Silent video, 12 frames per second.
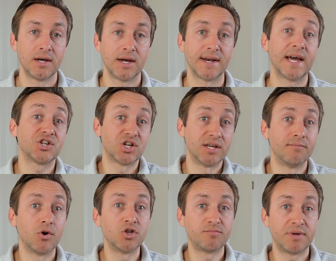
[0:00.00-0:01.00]
And actually,
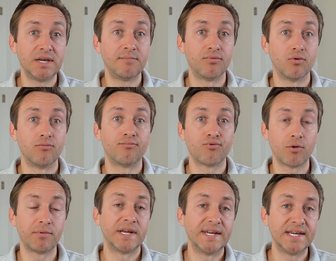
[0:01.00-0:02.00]
most people
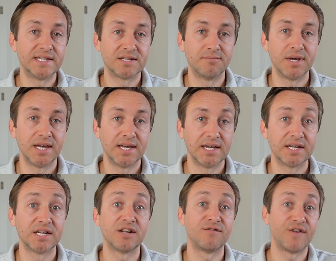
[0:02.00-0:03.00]
probably need to be
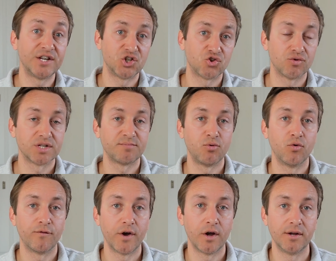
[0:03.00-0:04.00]
in an adventurous
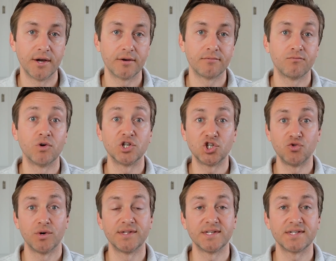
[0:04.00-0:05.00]
portfolio once
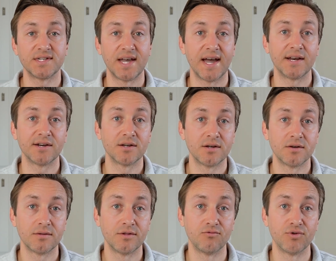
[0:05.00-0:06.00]
you understand
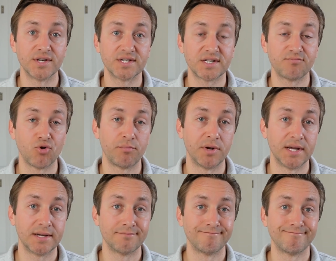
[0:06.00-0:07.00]
the risks
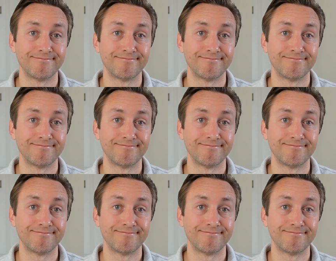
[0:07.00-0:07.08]
properly.